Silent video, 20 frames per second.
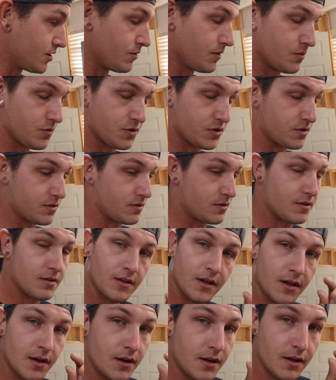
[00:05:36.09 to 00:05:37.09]
It was just
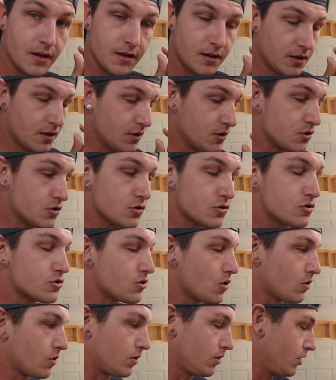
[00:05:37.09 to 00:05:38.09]

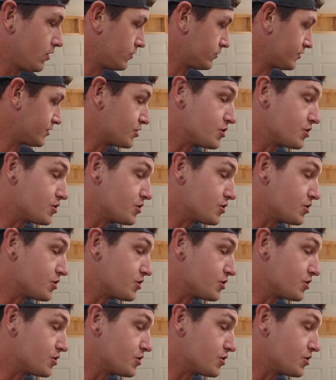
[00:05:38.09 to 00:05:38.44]
so close,